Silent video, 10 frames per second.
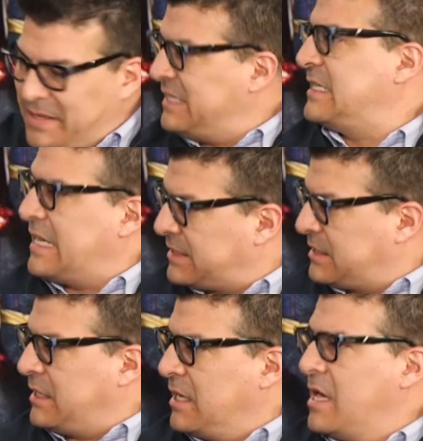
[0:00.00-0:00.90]

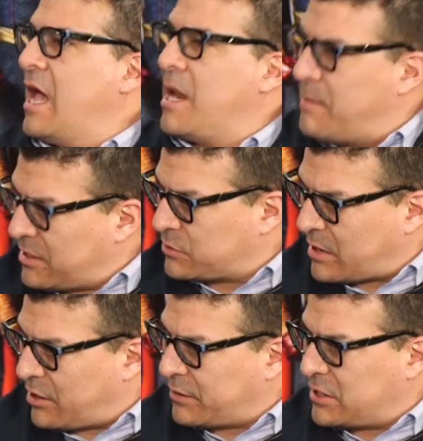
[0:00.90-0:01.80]
PTSD mm. and mental
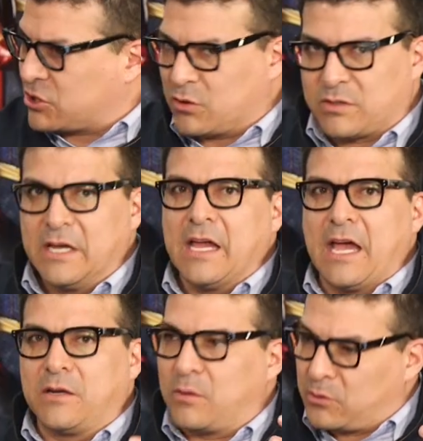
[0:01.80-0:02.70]
health issues
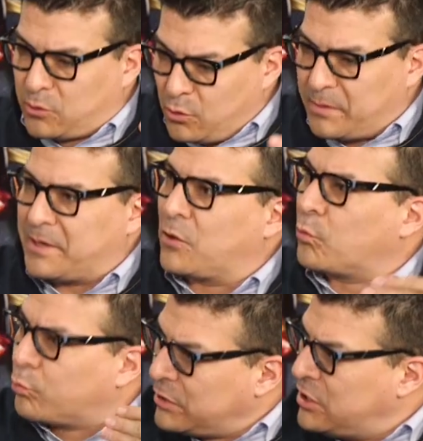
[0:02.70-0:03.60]
and do it in a
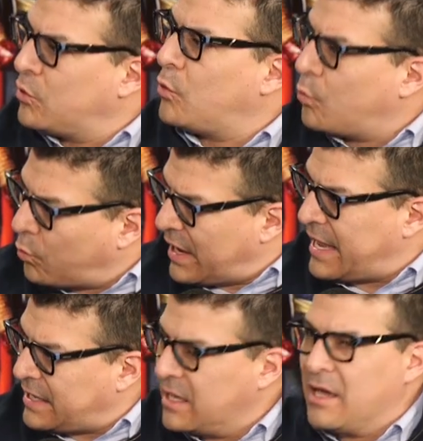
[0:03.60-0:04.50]
real
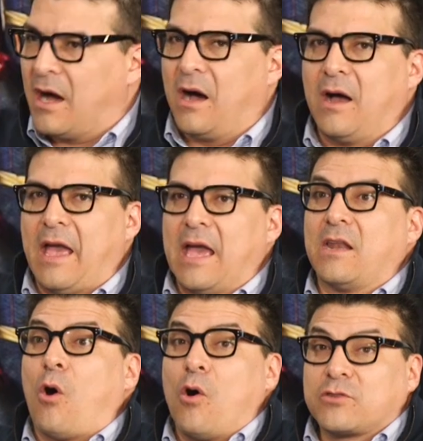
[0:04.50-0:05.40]
way uh, and
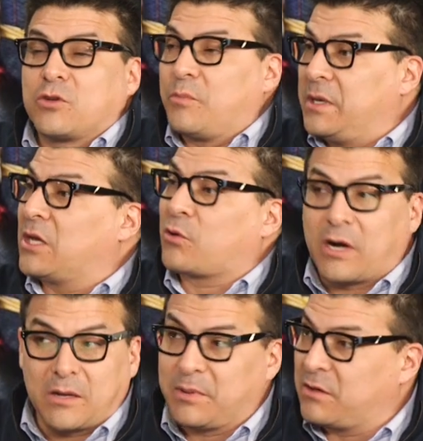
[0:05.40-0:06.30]
also be
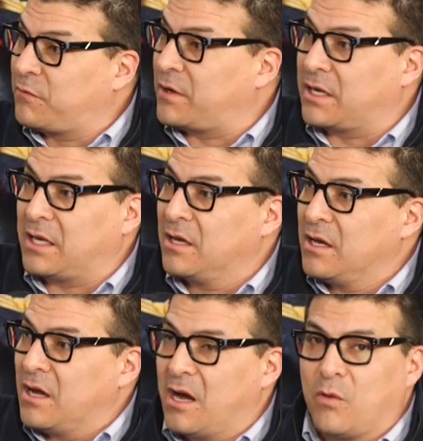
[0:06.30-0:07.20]
incredibly funny
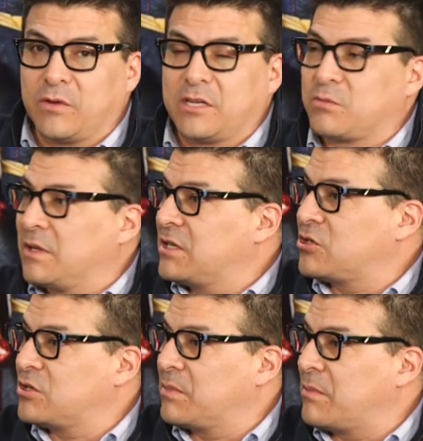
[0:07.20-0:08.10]
uh, with his
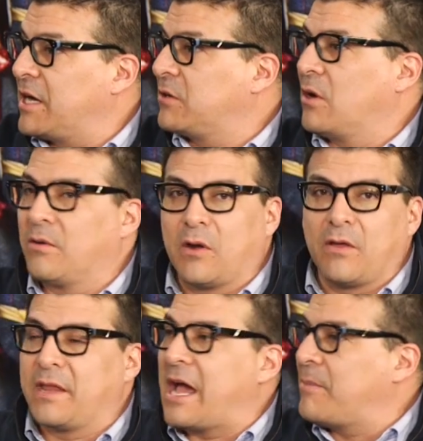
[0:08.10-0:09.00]
relationship with Micro and
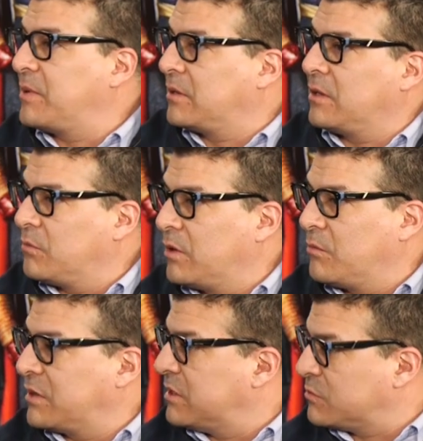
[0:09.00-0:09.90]
all that happened uh,
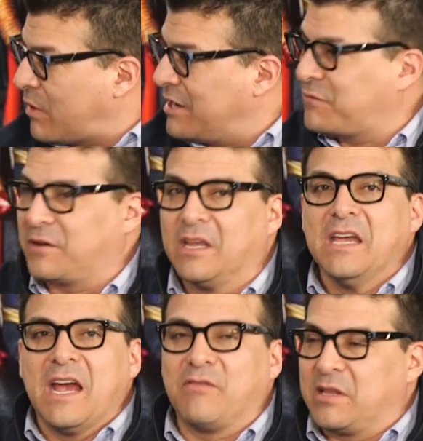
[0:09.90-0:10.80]
with his wife and
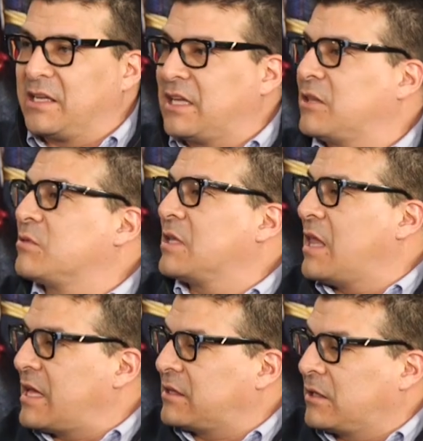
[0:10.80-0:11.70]
everything like that. There was a
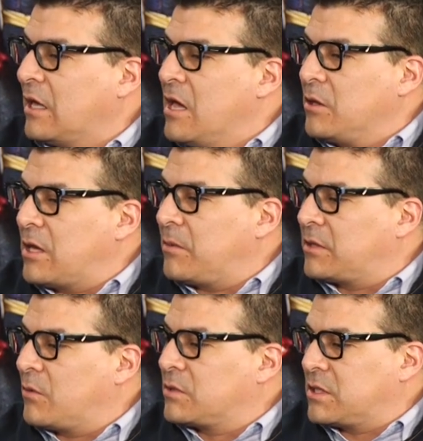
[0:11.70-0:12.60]
lot that, that
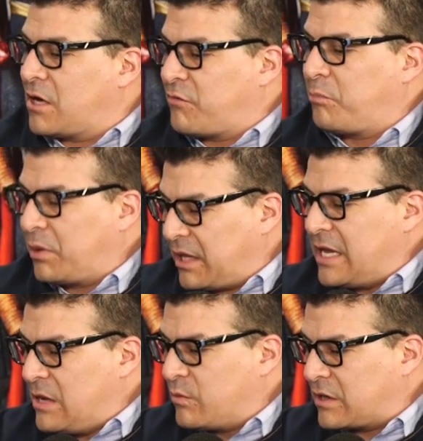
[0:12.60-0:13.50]
there was enough
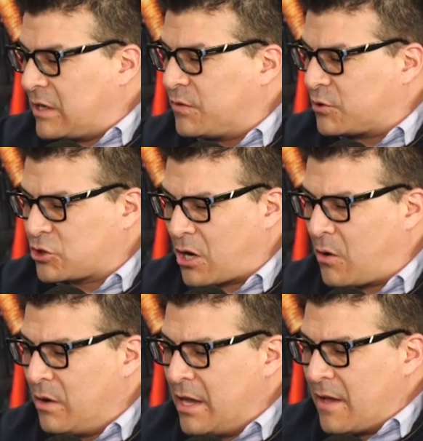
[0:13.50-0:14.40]
play within the
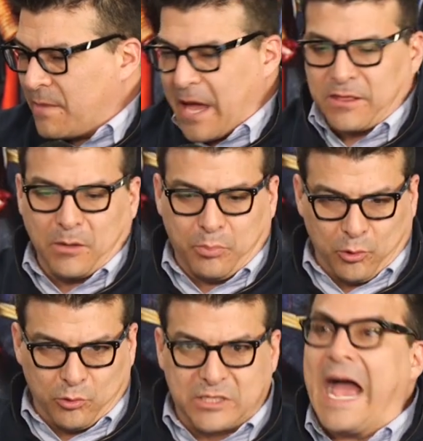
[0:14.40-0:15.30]
show that the
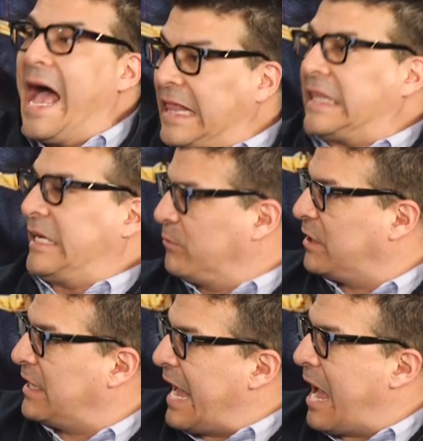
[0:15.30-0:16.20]
brutality
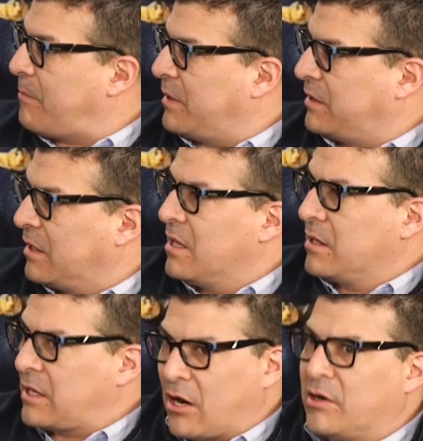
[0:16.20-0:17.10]
when it happened
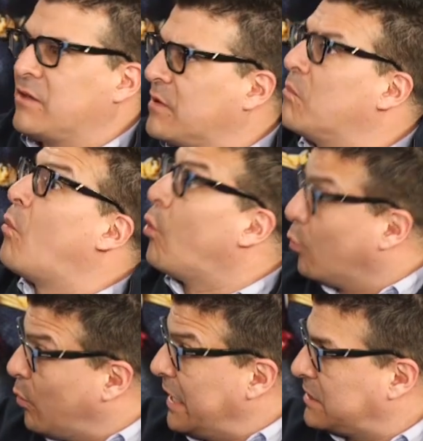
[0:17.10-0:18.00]
carried even
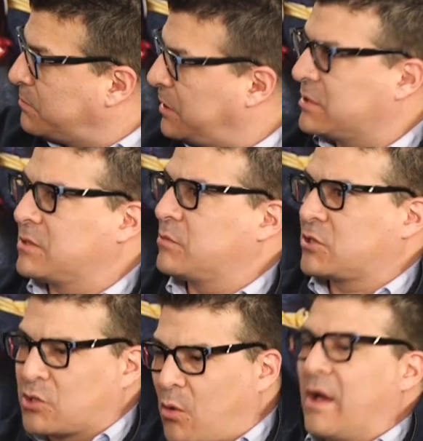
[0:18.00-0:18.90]
more weight because it was
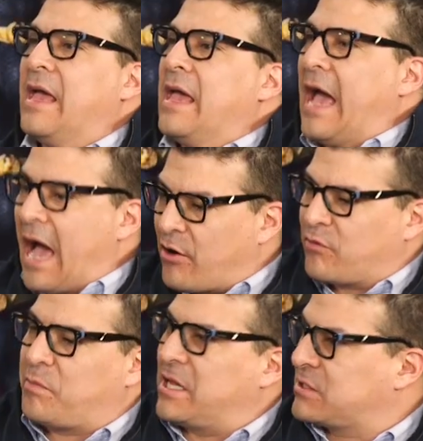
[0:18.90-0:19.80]
so out
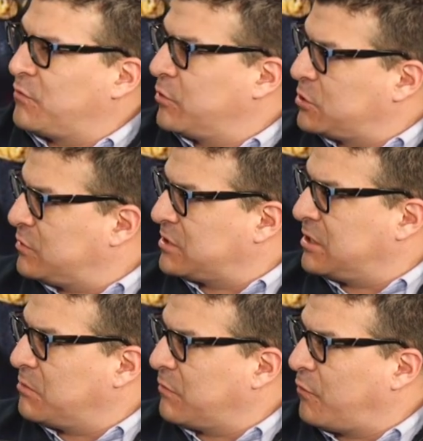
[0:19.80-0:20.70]
of pace of what you'd
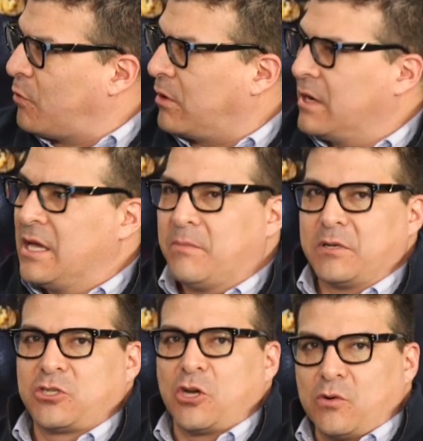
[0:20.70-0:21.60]
seen before,
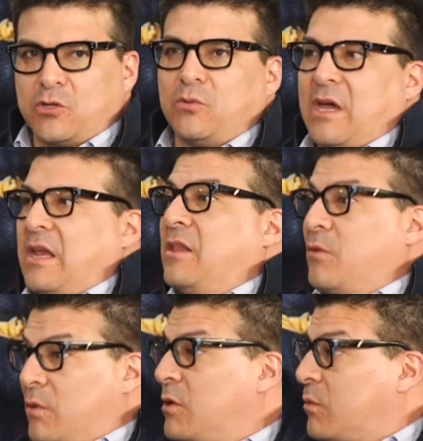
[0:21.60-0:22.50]
but showed you that in
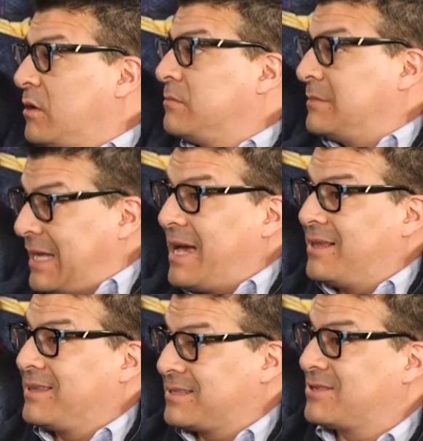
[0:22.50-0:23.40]
the real world, yeah,
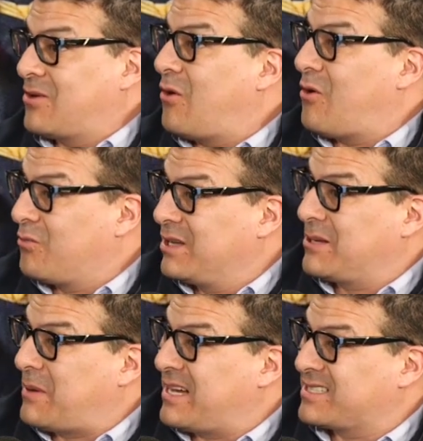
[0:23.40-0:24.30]
this is all
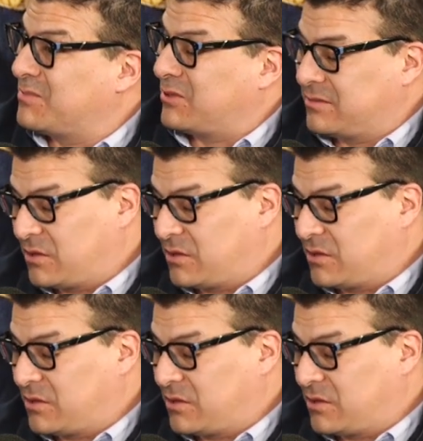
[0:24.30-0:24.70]
really possible.